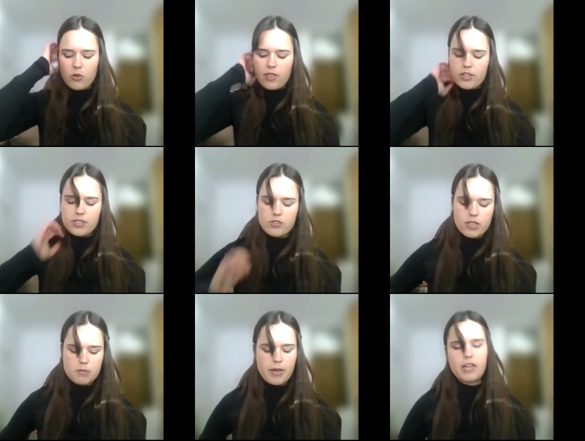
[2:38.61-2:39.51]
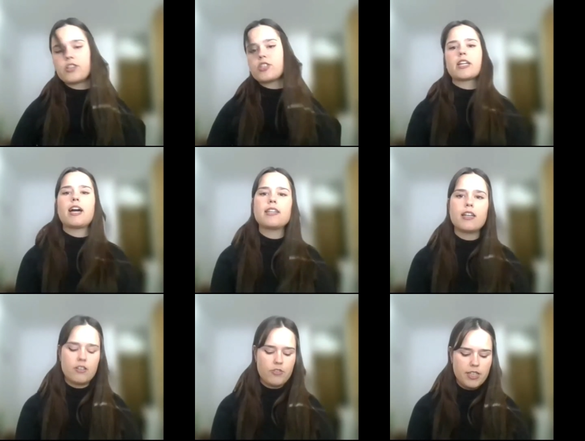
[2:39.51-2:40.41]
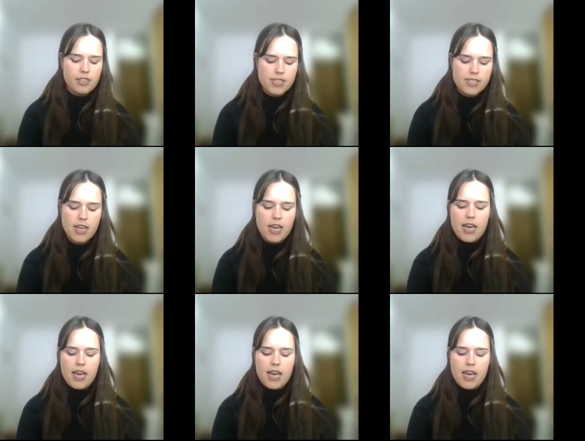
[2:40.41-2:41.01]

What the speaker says: authors to the Spanish and Catalan readers,